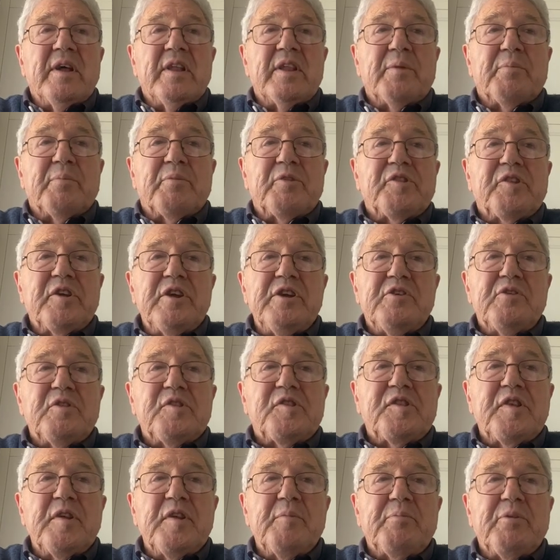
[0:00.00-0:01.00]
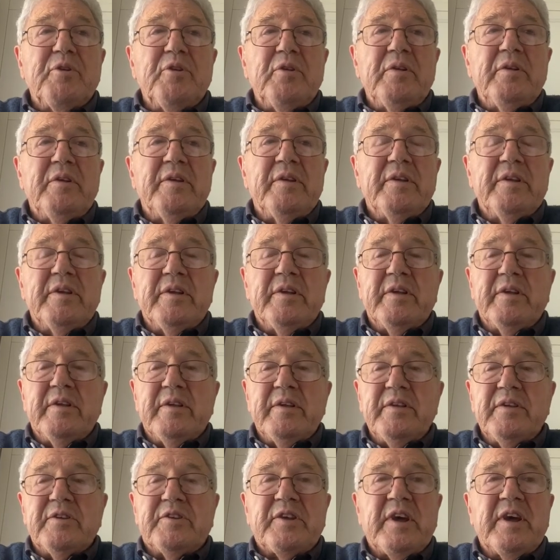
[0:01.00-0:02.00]
The procedure is simple.
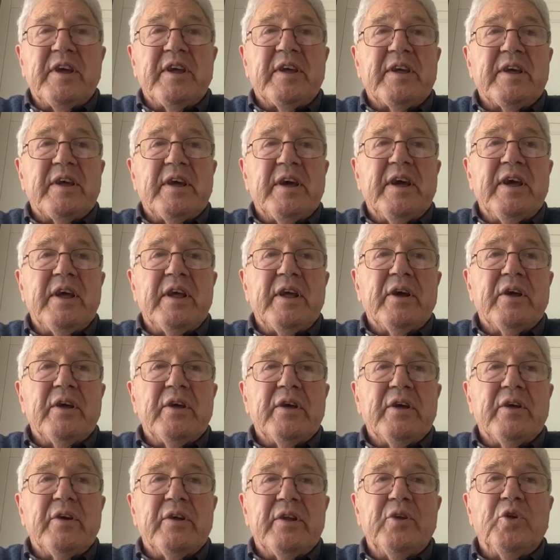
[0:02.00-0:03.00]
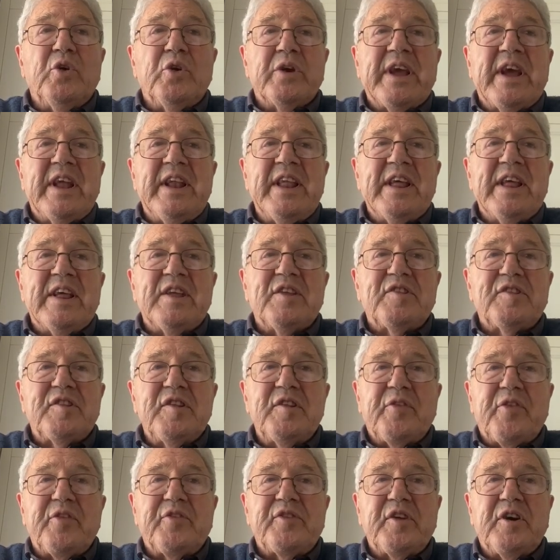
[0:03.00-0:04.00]
You take an organic
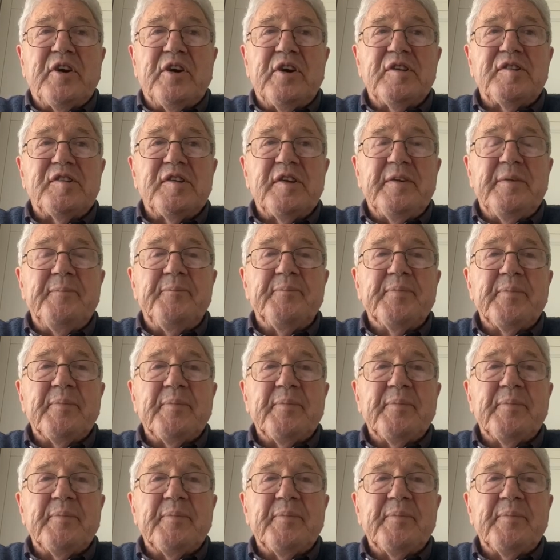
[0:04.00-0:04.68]
synthesizer,